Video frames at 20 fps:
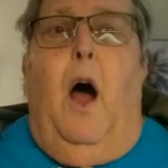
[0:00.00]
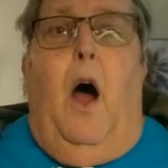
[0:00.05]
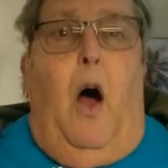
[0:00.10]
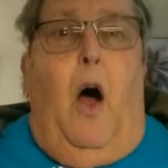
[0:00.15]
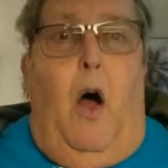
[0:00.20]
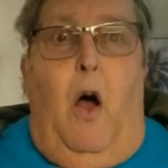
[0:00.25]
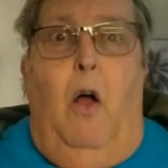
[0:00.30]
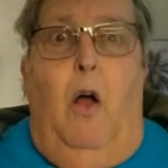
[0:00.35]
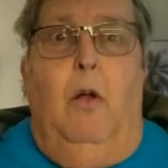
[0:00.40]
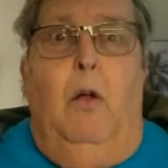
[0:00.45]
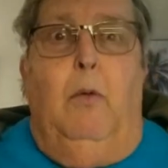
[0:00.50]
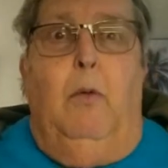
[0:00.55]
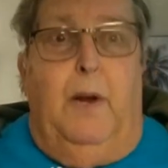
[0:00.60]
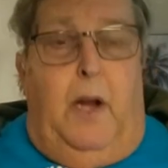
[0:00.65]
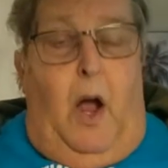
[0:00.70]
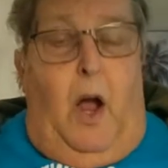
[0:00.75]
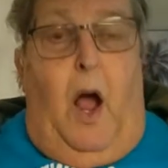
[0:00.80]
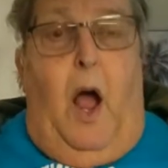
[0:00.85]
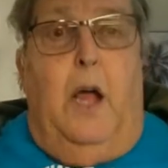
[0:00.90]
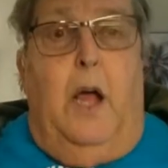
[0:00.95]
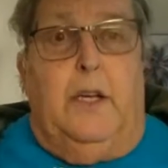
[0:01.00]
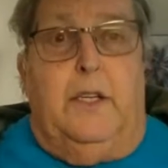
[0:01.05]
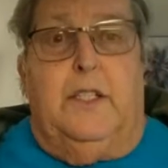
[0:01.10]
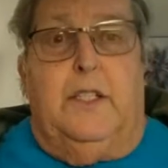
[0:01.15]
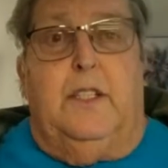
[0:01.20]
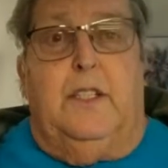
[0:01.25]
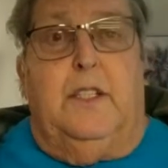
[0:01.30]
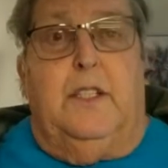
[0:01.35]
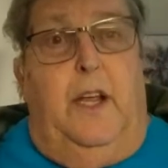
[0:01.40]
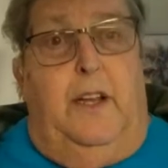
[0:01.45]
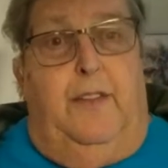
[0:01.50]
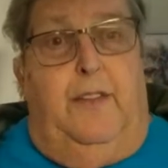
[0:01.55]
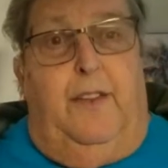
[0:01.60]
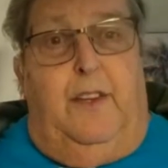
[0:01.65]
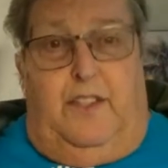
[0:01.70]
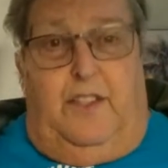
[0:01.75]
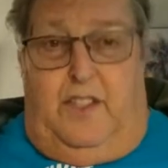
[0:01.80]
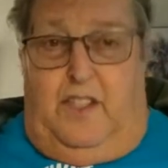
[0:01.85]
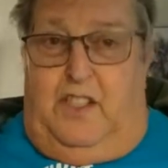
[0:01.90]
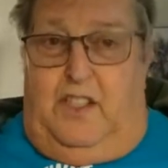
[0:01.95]
all because
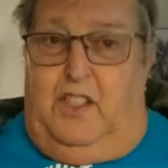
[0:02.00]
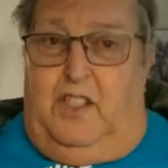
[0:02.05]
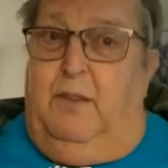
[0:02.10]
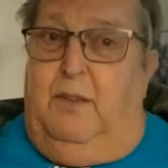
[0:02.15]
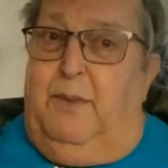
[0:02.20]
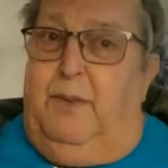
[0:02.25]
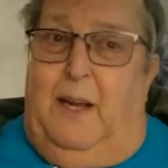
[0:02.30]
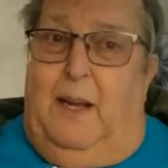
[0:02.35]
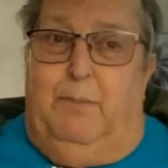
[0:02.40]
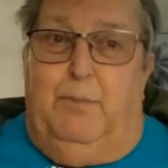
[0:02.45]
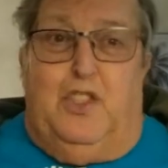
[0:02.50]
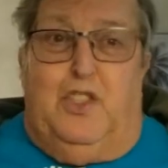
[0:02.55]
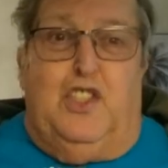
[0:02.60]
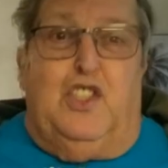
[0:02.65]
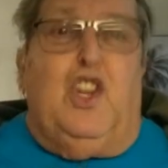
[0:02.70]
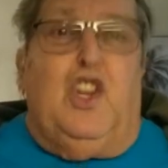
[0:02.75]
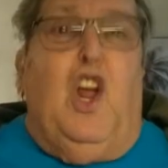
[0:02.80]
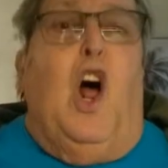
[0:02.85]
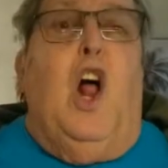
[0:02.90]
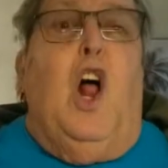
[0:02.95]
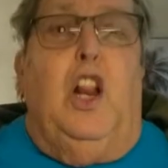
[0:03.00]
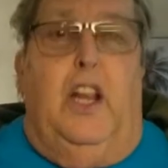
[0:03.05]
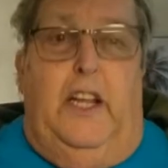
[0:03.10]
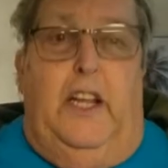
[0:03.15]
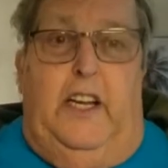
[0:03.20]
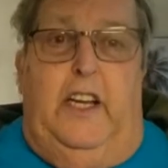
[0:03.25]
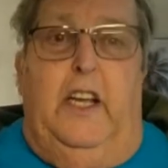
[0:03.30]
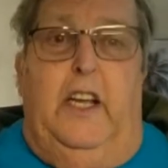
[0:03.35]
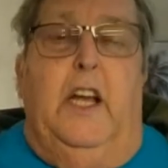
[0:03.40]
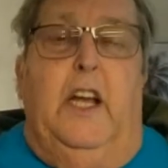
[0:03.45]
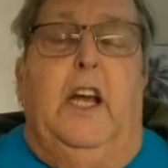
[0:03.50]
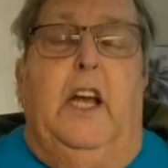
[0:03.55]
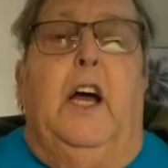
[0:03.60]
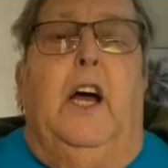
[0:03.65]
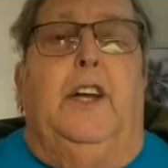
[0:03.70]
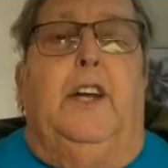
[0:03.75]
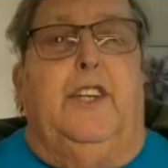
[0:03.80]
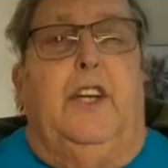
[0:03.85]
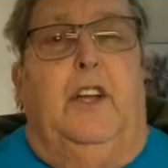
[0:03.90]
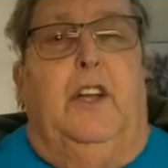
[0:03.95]
the system kept stalling
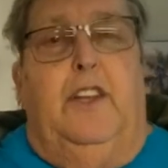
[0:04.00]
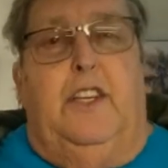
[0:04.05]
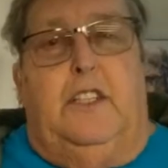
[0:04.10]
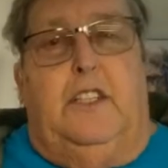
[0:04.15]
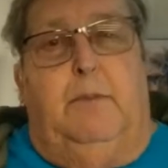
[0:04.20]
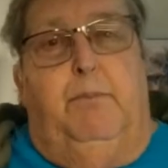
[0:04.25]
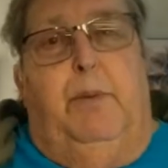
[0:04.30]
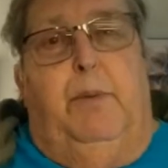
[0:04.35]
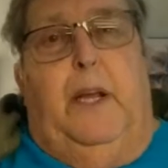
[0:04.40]
until this